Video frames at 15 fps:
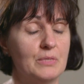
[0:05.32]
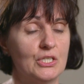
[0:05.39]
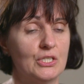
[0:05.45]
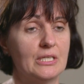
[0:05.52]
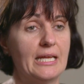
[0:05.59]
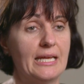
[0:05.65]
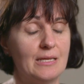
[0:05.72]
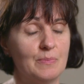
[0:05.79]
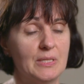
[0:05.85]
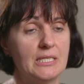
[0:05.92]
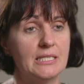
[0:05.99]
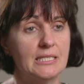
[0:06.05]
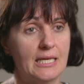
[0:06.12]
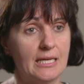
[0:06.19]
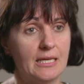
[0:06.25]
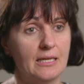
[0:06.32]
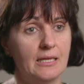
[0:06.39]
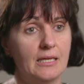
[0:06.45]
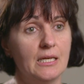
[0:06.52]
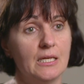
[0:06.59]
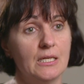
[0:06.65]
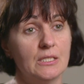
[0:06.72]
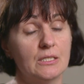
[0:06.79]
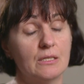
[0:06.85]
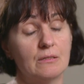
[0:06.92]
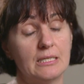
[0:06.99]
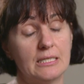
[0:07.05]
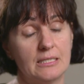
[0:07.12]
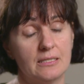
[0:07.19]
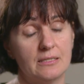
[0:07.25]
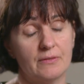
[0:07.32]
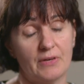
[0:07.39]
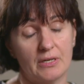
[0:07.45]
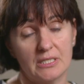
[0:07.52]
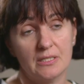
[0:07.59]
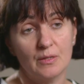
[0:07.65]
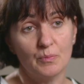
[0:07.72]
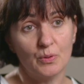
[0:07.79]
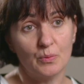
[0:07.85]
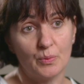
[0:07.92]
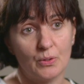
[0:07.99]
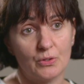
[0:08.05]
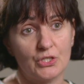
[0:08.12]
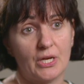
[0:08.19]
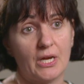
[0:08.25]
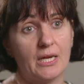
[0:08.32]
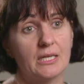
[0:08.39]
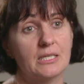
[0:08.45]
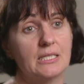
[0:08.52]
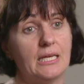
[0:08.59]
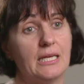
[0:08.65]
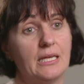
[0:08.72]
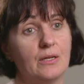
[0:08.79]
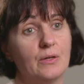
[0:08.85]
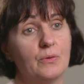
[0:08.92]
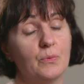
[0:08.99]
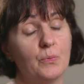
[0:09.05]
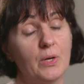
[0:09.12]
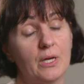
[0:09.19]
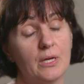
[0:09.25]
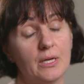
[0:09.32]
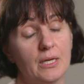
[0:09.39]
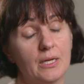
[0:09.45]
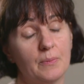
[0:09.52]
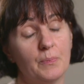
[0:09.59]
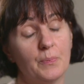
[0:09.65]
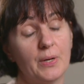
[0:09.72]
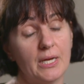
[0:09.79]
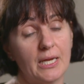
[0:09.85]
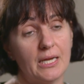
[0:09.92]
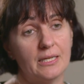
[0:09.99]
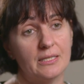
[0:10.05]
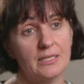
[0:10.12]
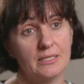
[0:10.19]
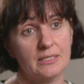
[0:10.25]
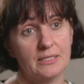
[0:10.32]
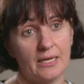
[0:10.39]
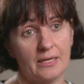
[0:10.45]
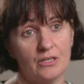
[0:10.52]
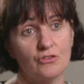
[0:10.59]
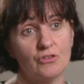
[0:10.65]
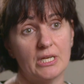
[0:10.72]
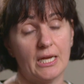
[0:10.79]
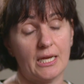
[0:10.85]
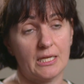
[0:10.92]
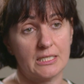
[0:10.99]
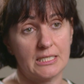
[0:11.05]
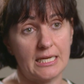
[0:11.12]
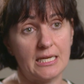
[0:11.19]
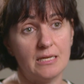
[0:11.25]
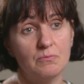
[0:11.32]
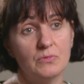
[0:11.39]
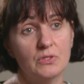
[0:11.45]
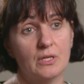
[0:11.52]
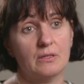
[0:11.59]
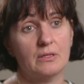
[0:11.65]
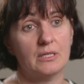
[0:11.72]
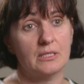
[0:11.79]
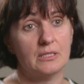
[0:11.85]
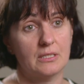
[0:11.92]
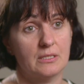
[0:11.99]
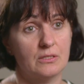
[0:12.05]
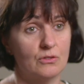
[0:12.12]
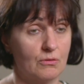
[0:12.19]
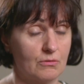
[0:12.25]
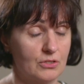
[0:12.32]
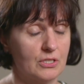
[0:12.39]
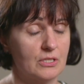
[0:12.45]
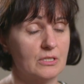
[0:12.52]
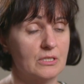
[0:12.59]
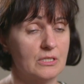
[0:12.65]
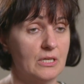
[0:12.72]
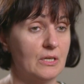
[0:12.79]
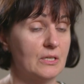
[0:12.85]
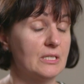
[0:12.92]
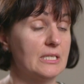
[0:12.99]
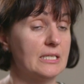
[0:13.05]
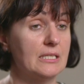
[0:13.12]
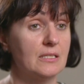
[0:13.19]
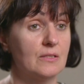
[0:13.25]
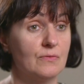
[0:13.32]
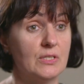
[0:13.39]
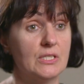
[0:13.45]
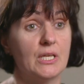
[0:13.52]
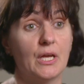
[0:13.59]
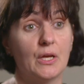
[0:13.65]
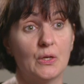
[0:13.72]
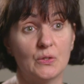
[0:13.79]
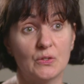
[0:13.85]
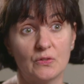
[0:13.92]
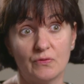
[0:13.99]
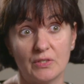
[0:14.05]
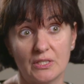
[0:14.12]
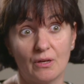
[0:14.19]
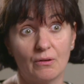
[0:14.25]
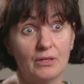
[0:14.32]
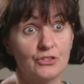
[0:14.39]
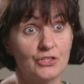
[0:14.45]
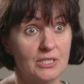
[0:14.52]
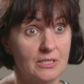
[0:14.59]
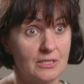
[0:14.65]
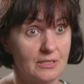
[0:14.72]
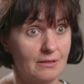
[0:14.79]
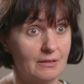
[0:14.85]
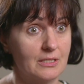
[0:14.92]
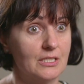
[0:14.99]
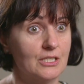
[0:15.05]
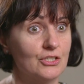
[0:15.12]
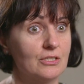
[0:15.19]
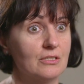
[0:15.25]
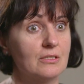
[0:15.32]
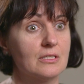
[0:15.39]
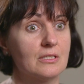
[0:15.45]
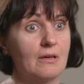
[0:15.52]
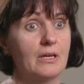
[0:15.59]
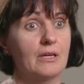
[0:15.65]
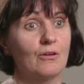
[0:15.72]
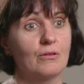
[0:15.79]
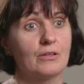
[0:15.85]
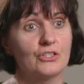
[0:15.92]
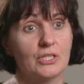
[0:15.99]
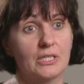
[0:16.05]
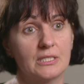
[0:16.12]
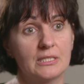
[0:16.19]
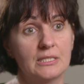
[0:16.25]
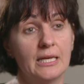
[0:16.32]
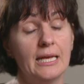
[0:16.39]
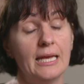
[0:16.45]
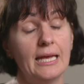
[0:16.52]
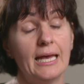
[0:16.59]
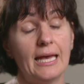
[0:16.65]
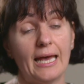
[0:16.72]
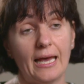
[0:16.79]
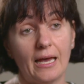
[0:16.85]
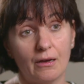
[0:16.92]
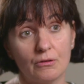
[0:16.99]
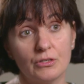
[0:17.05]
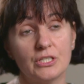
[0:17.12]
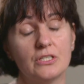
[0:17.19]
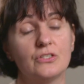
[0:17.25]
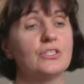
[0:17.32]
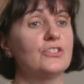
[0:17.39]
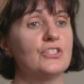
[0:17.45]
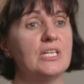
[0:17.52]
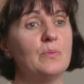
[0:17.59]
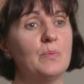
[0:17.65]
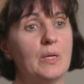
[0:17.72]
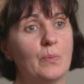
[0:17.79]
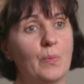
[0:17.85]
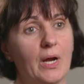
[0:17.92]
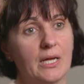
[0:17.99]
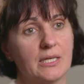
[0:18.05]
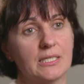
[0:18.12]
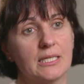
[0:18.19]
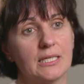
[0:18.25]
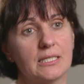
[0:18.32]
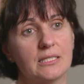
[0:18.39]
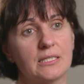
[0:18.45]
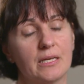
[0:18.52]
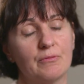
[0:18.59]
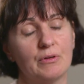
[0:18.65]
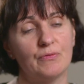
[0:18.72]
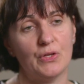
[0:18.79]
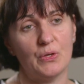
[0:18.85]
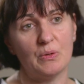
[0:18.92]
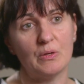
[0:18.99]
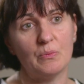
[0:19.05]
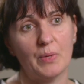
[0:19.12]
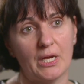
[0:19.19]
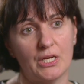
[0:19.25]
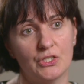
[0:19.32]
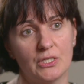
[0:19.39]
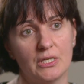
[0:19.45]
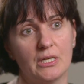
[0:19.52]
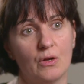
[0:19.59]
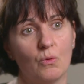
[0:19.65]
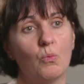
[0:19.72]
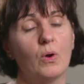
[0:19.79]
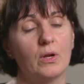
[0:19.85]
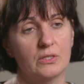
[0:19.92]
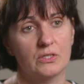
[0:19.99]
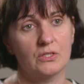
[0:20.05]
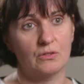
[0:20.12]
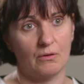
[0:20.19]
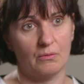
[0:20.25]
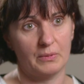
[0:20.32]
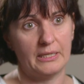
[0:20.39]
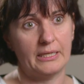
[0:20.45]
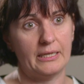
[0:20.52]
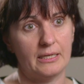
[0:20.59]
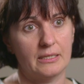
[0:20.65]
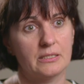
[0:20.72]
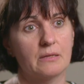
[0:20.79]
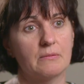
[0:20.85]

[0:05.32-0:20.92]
ABC. So this is a very simple project in we bringing the secondary care team. So this is doctors, nurses, physios, physiologists, dietitians, psychologists, out into GP practice and reviewing patient in a one-stop clinic.